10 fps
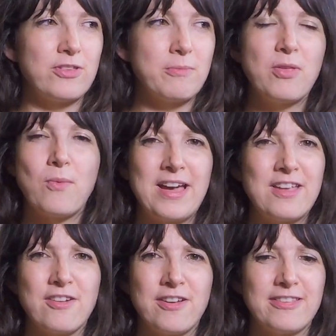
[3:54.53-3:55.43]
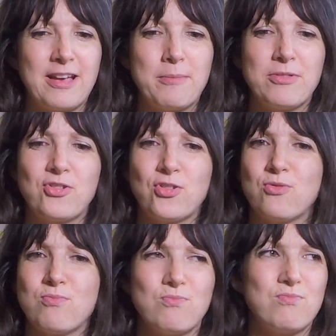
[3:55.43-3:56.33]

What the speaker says: some of the white noise apps just